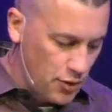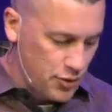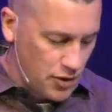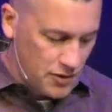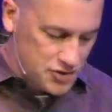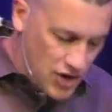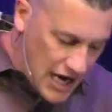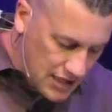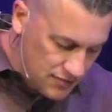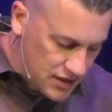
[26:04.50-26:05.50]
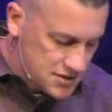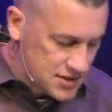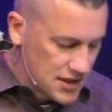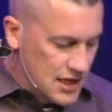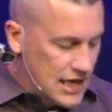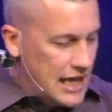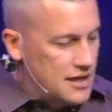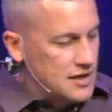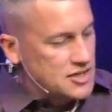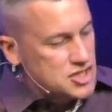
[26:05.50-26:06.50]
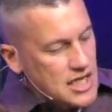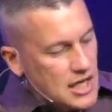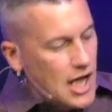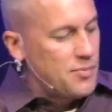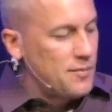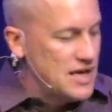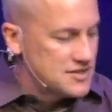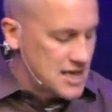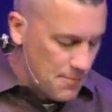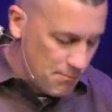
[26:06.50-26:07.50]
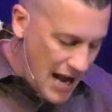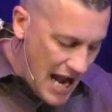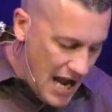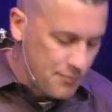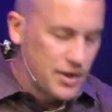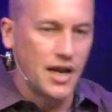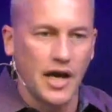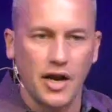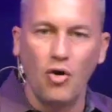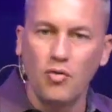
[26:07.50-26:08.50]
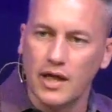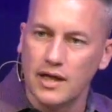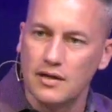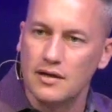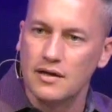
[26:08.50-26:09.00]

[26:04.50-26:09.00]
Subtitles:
on her attractiveness, and she compliments him back. But not only